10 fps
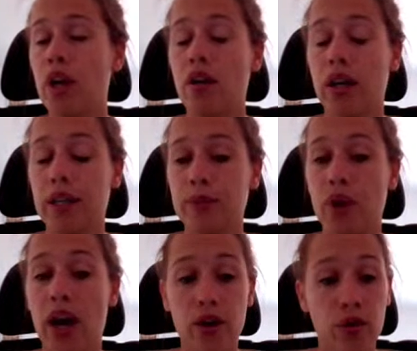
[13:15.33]

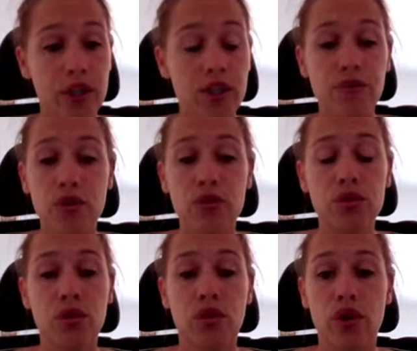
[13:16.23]
iOS phone
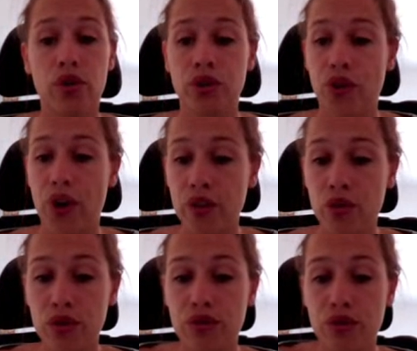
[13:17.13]
or on your
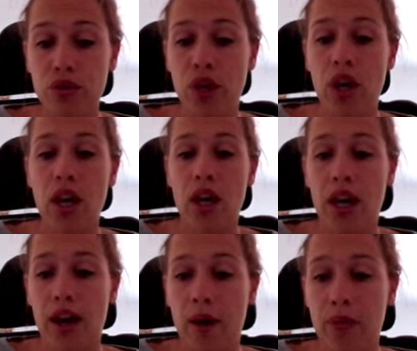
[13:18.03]
Android phone,
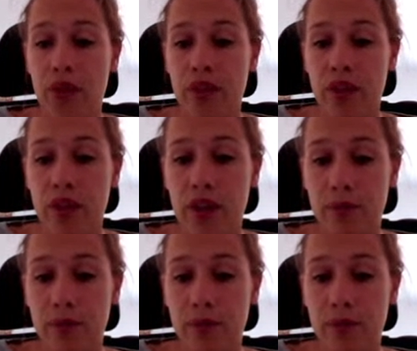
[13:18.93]
the